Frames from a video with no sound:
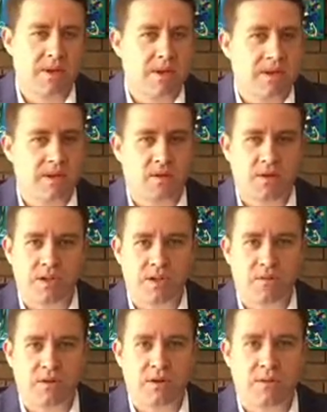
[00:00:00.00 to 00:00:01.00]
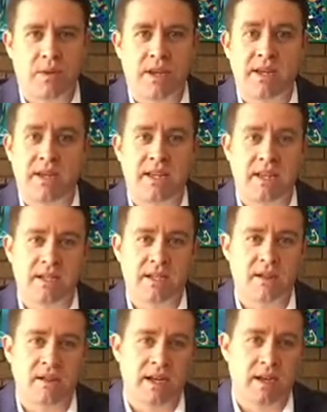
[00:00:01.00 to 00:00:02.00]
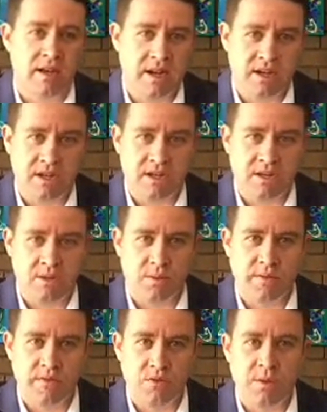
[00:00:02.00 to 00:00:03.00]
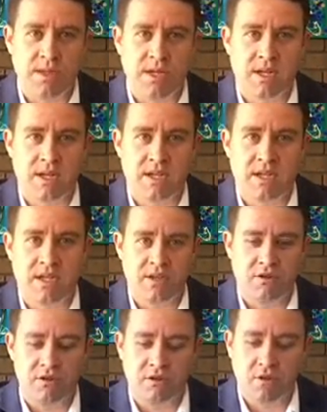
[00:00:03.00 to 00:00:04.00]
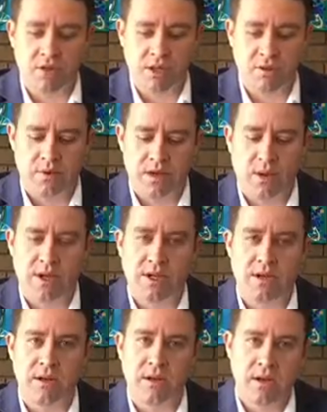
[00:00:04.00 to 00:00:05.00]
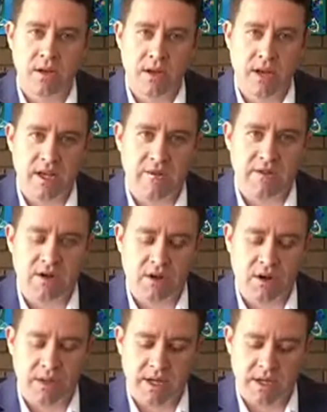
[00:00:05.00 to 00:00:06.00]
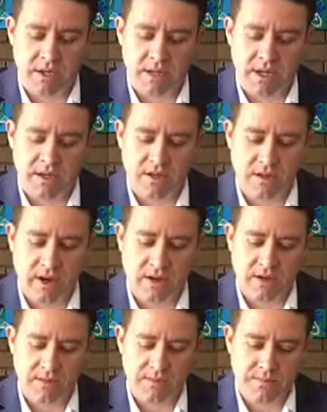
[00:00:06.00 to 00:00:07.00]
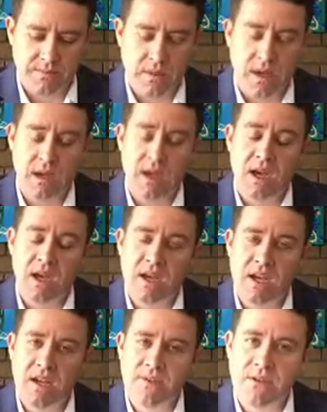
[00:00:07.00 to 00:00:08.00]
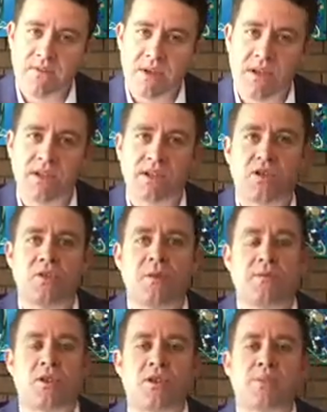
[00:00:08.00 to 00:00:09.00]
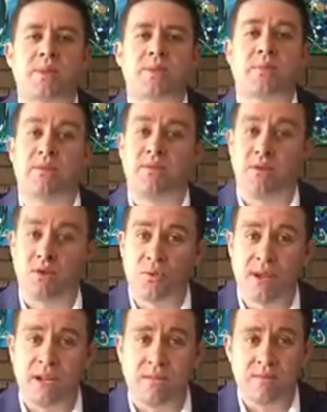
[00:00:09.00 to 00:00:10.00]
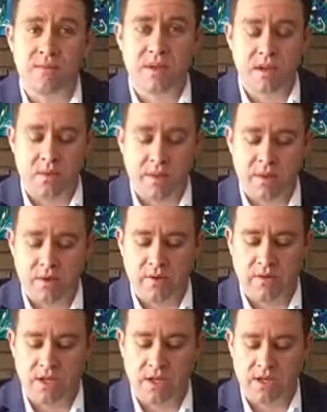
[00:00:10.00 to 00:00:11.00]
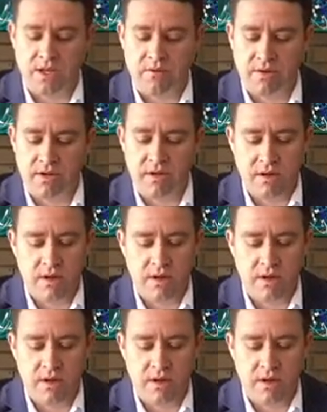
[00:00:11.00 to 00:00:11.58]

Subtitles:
it's costing you a lot of money, and that's no doubt eating into your performance and eating into your superannuation and your retirement income down the track. If you think your super might not be performing, it might be worth considering.